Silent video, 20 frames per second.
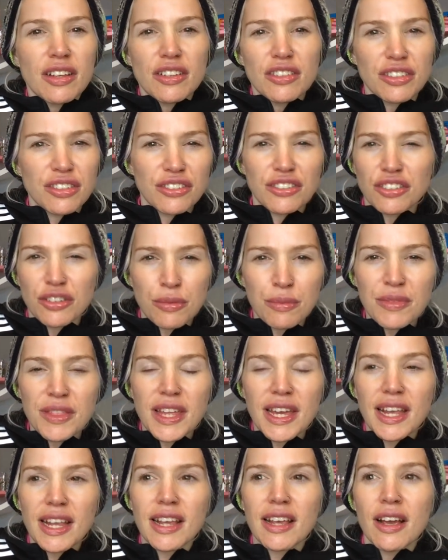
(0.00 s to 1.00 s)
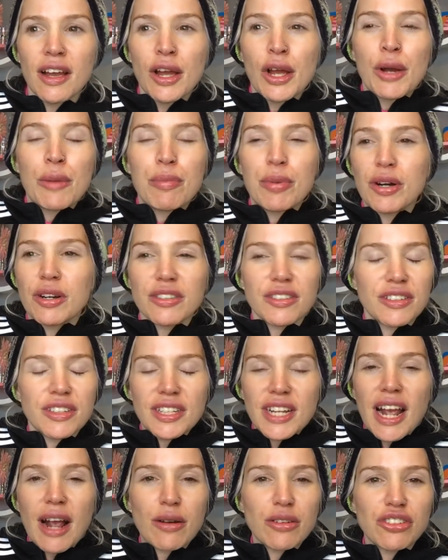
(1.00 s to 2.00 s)
something but
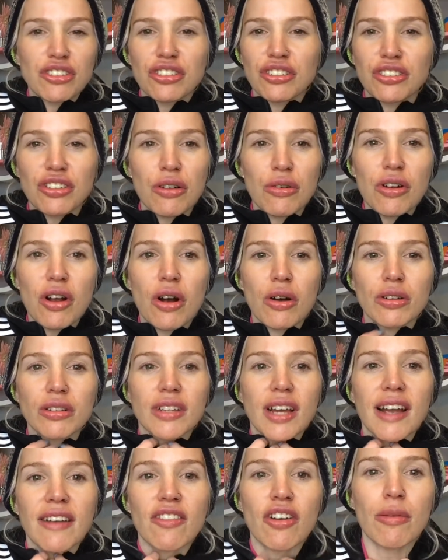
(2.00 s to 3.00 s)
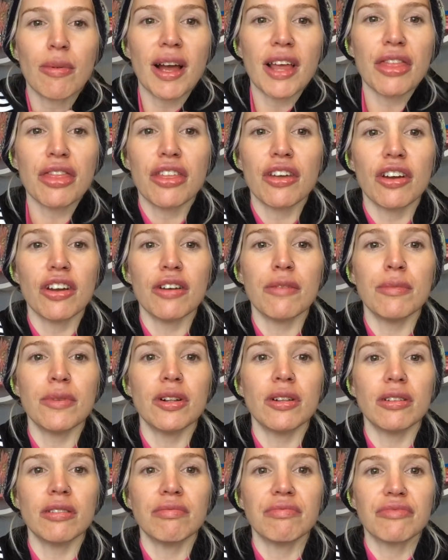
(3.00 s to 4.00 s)
today I was just so cold I've got my
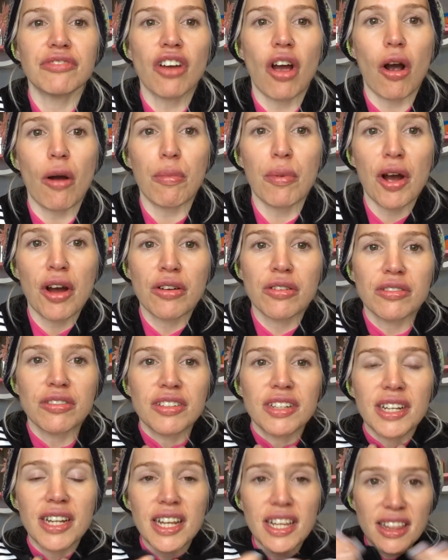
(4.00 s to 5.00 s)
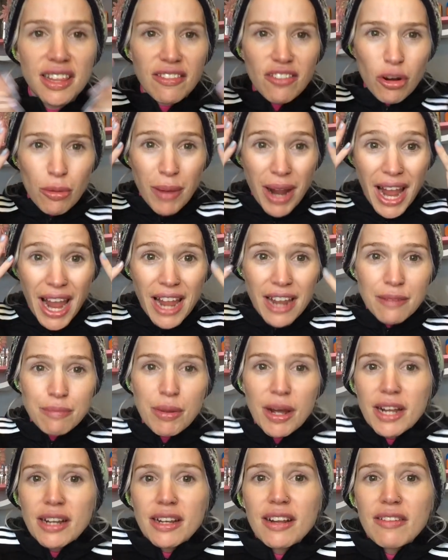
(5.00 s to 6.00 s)
thermal top on underneath I've got my
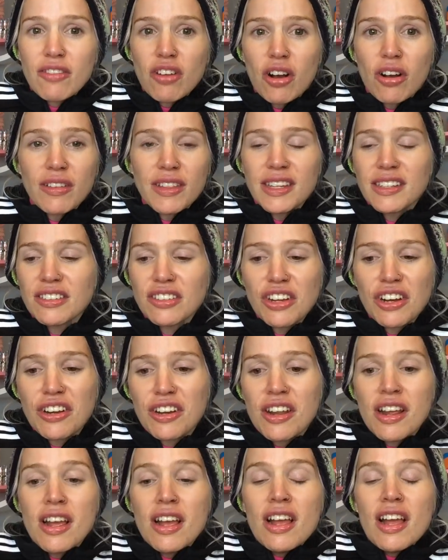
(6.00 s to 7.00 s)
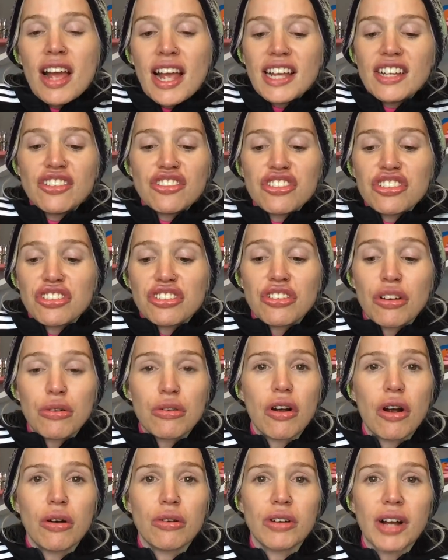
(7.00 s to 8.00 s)
headband I've got this on it's just so
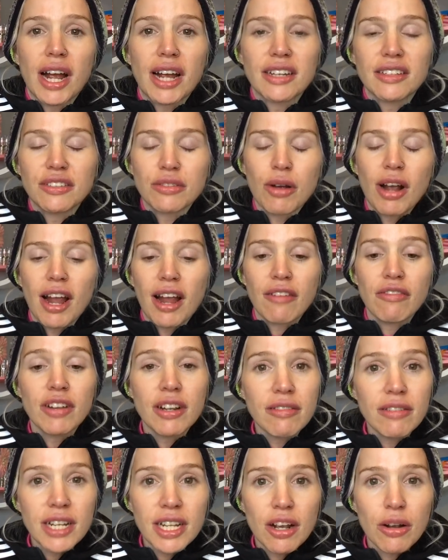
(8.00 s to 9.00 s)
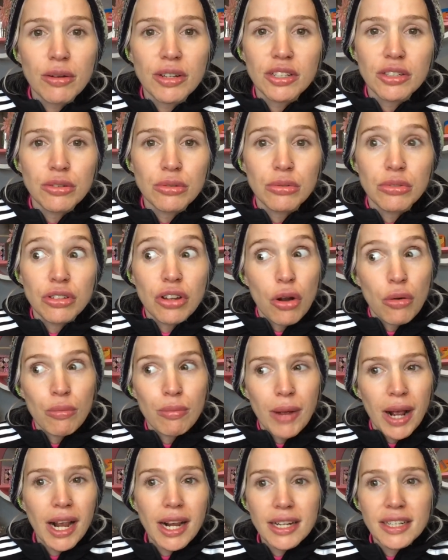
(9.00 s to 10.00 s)
cold guys so I really really hope you
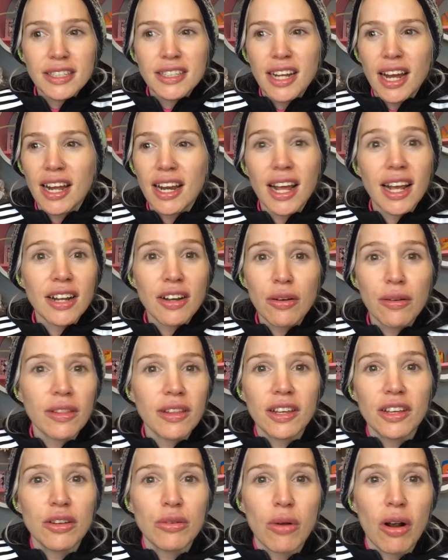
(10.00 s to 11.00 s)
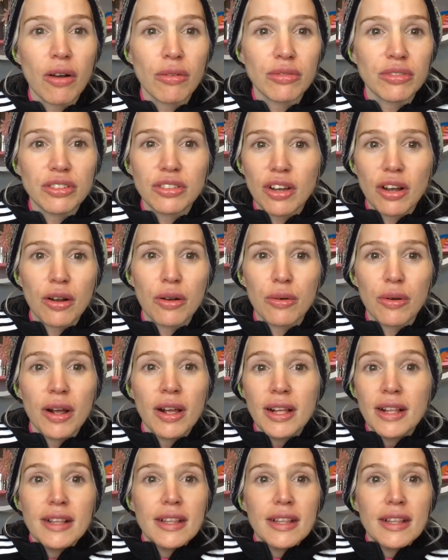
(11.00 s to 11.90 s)
don't mind and I know that you won't so